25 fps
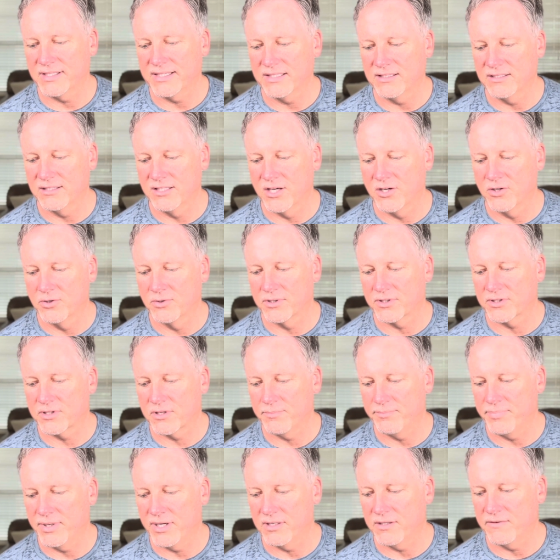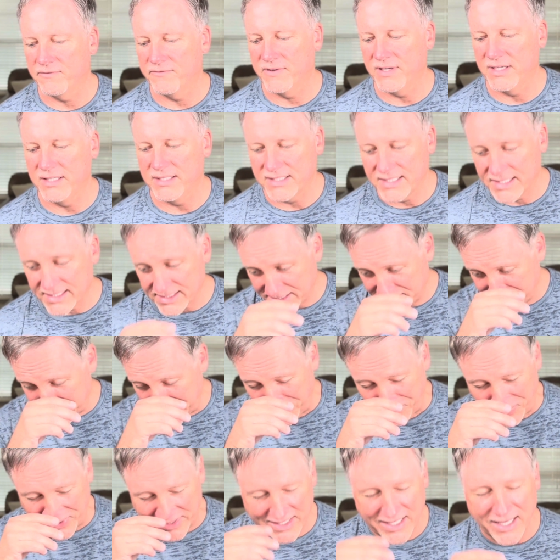lower compared to Phoenix, so
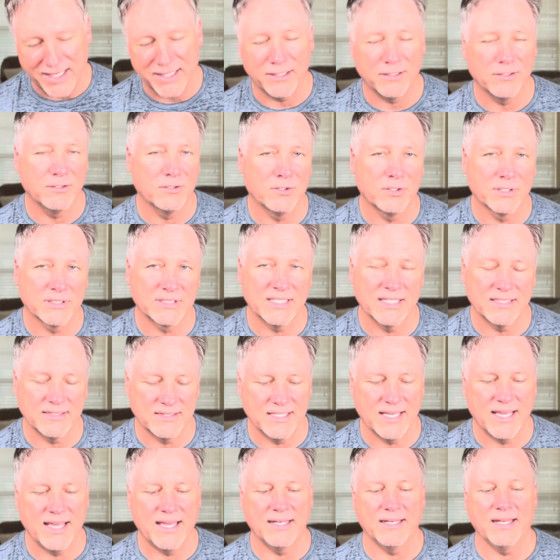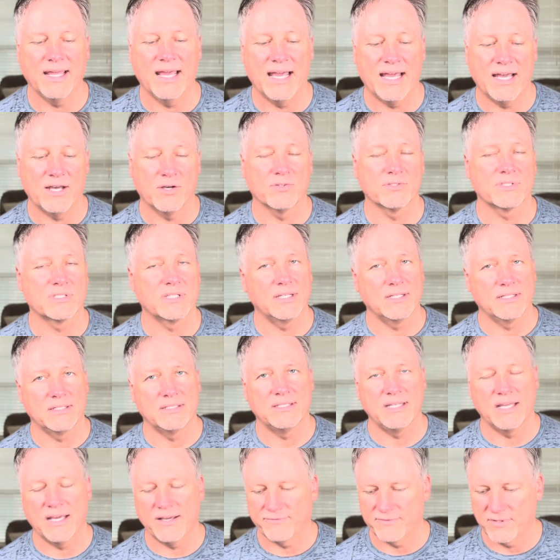we kind of looked at that. Housing,
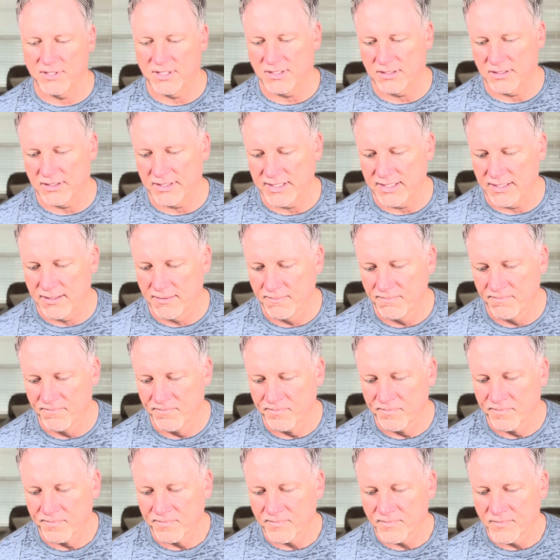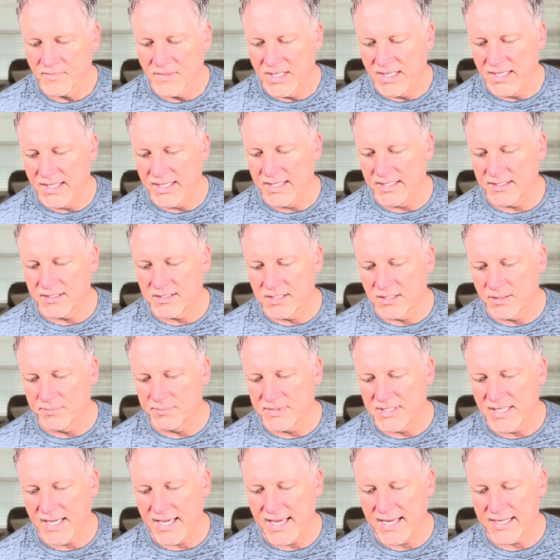definitely. Income
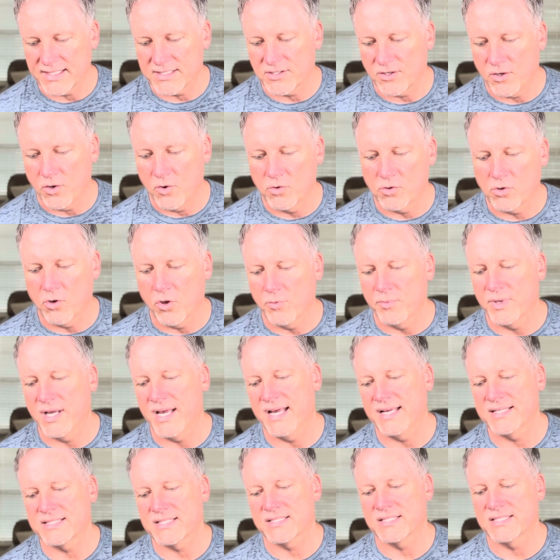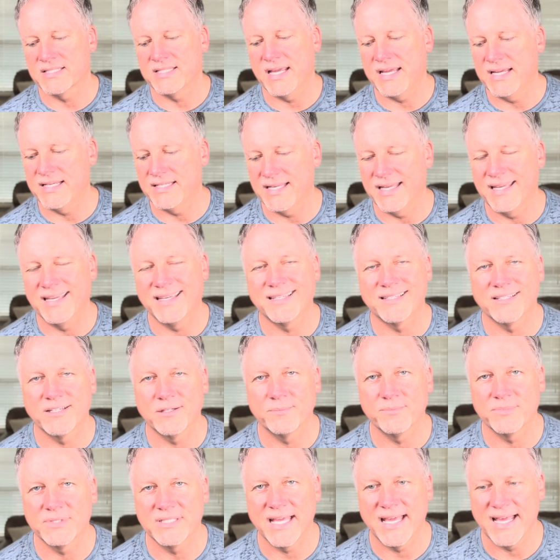tax. Oklahoma has a state
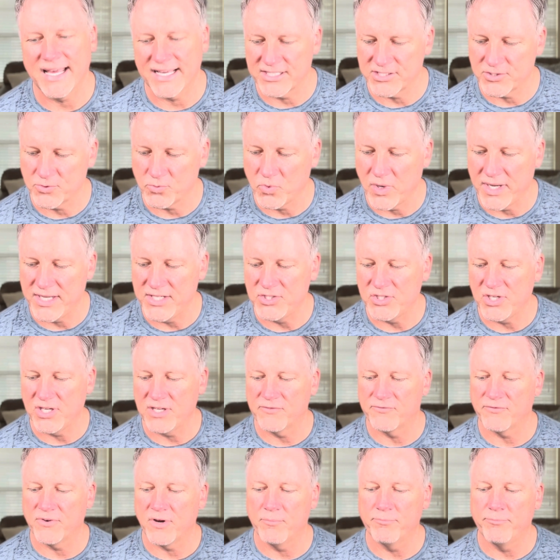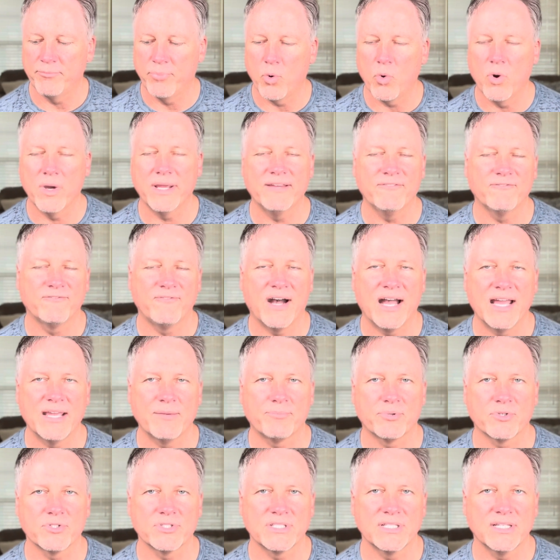income tax ranging from
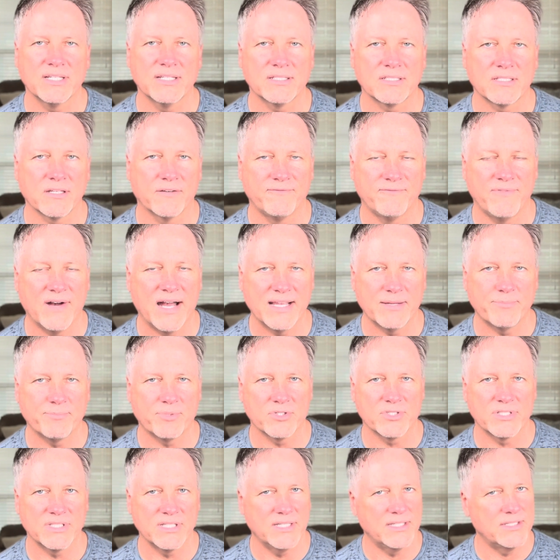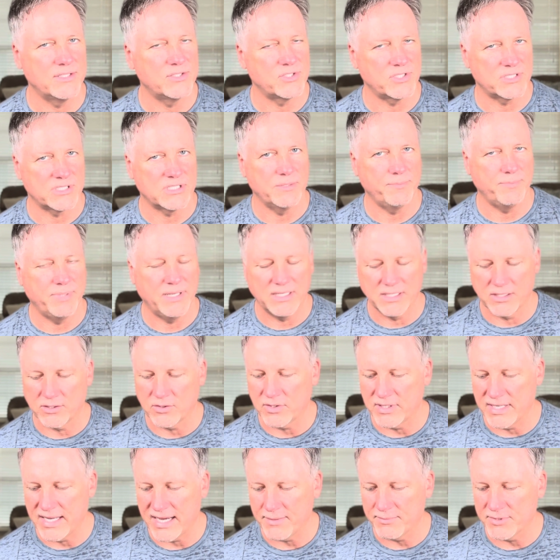0.5% to 5%, just depending
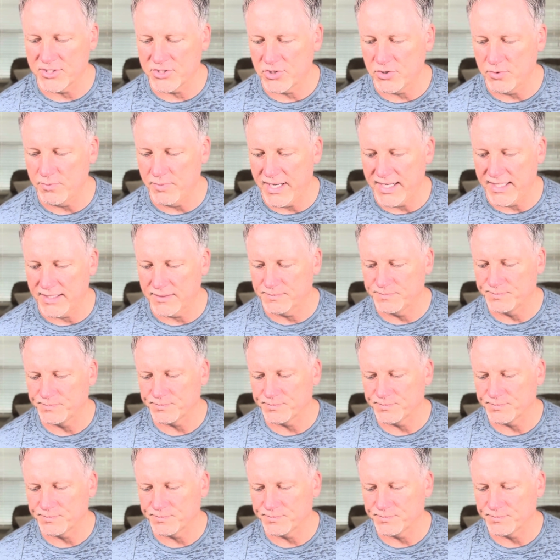on how much you make.